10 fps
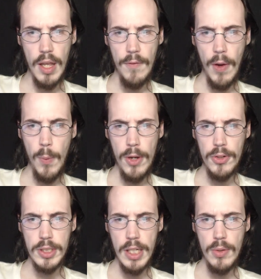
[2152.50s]
If I want
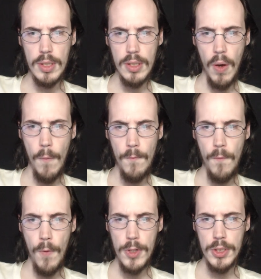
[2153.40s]
your secrets, I'll
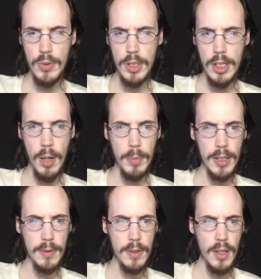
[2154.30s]
force you to tell
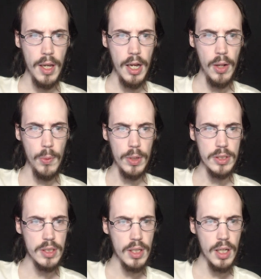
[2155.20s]
me. In other
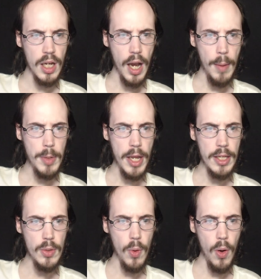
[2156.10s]
words, I'm
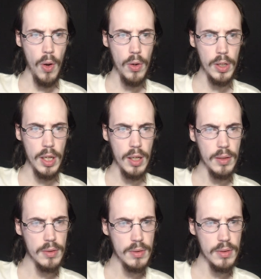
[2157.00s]
taking you all
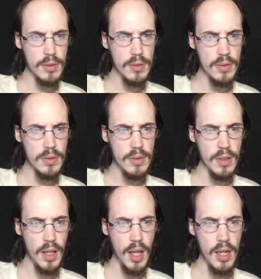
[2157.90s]

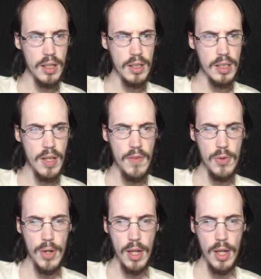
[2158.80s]
and giving